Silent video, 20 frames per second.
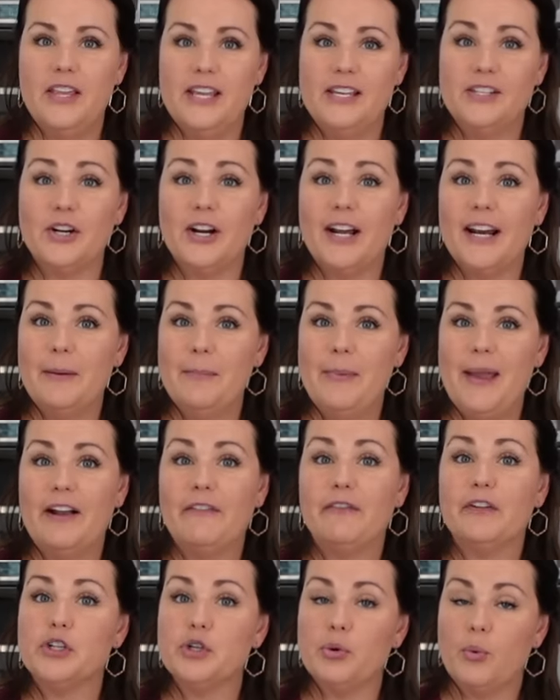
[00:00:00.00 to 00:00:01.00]
These are gonna
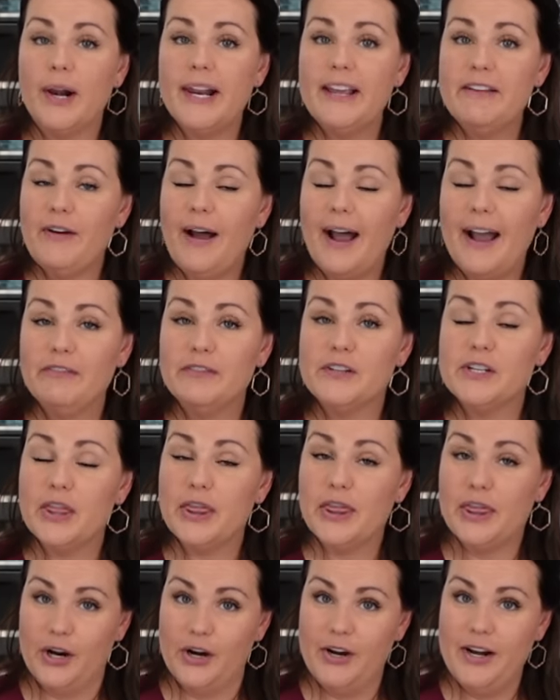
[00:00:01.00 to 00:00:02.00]
bake for 25 to
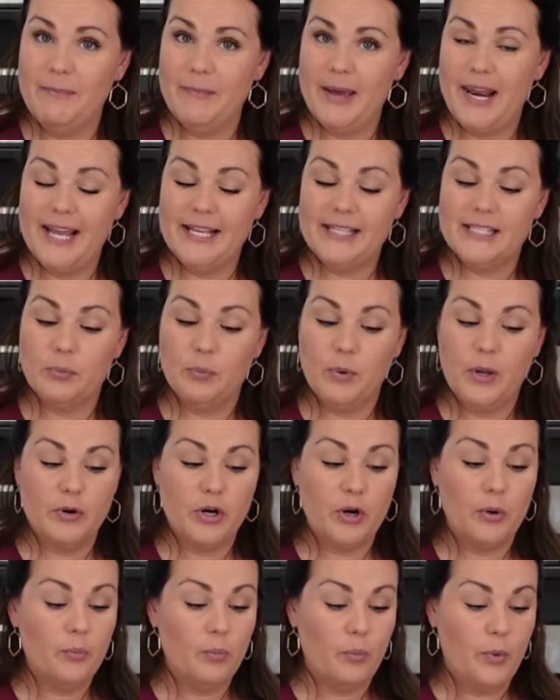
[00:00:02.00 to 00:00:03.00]
30 minutes. We,
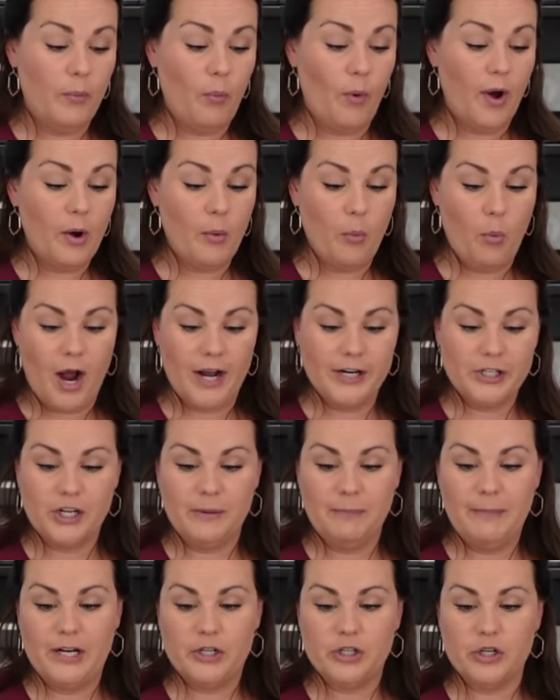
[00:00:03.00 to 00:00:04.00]
don't, we wanna watch
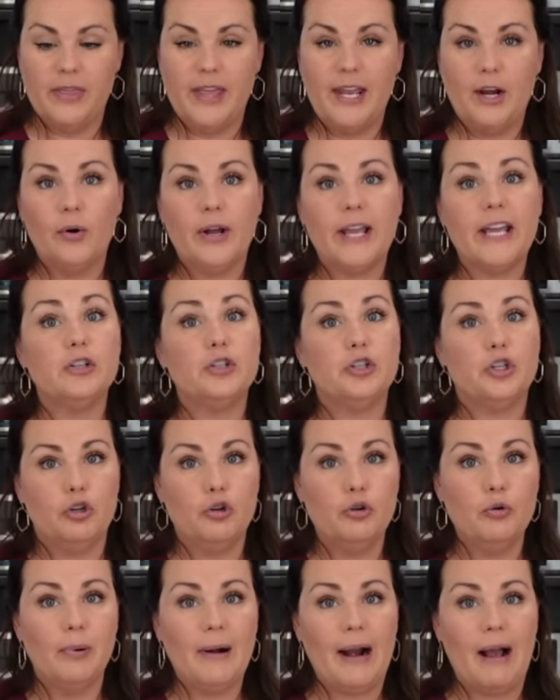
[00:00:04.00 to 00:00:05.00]
and make sure they don't get
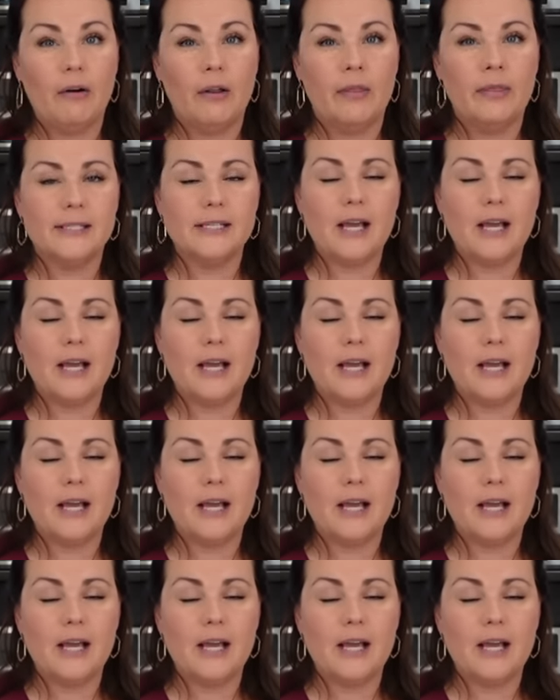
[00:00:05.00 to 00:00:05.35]
too brown on the